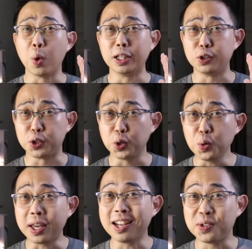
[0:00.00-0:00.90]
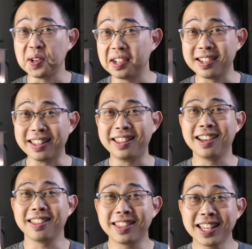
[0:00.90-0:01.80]
when you get triggered, there
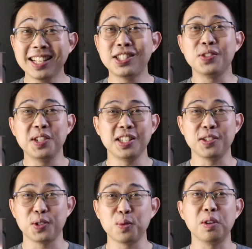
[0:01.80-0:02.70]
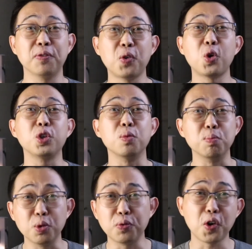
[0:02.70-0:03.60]
are things you need to do before you
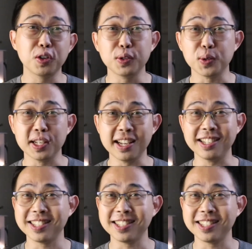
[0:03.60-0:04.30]
move on to the next